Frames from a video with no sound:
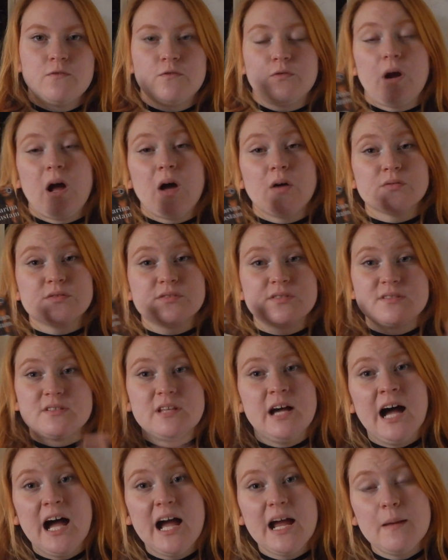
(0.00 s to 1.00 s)
throughout
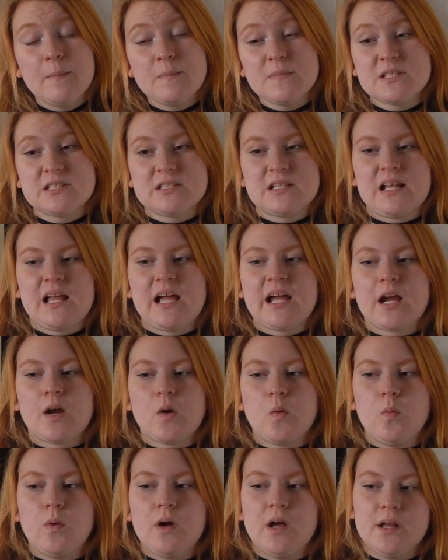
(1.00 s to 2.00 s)
times, like
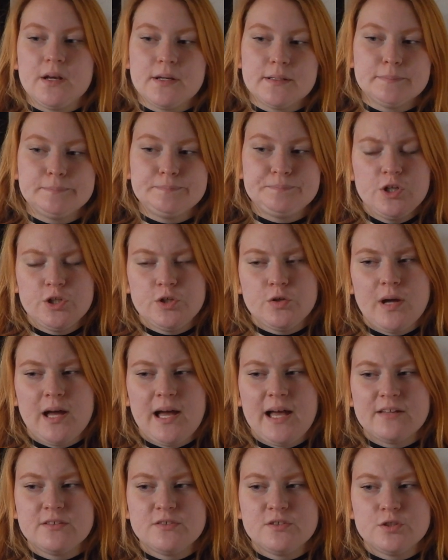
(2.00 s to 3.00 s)
when you
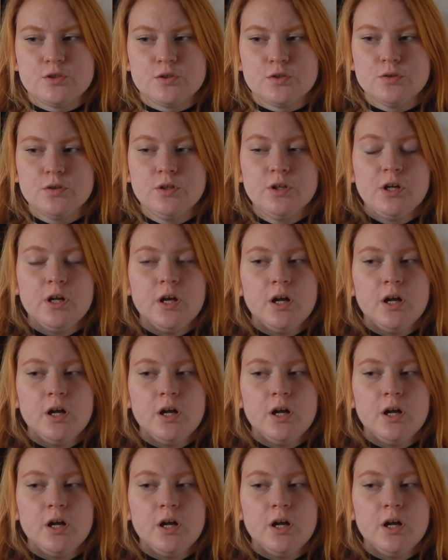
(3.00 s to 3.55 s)
had to